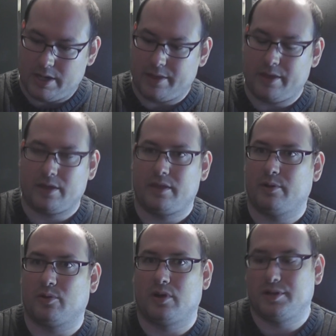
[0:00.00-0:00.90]
I think
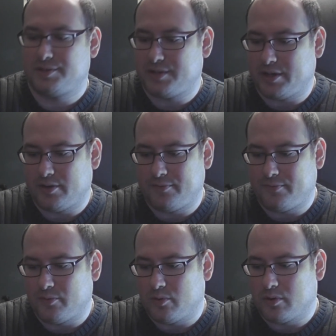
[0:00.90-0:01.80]
they were on sale
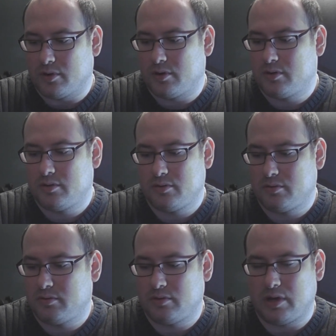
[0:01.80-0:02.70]
for,
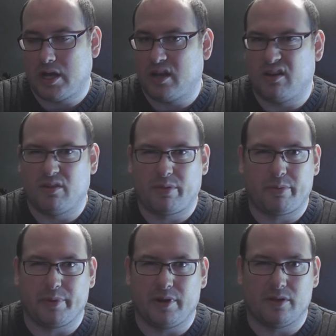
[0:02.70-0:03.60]
I don't know,
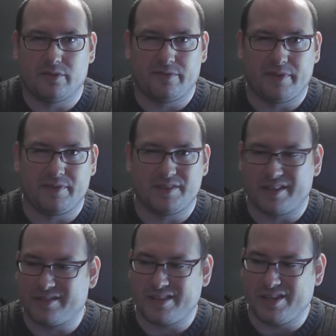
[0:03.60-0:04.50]

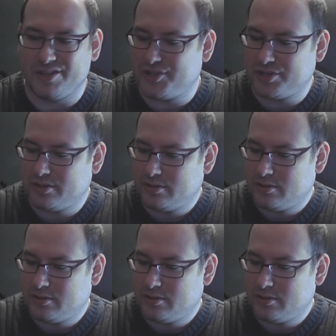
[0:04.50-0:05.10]
$3.50 each,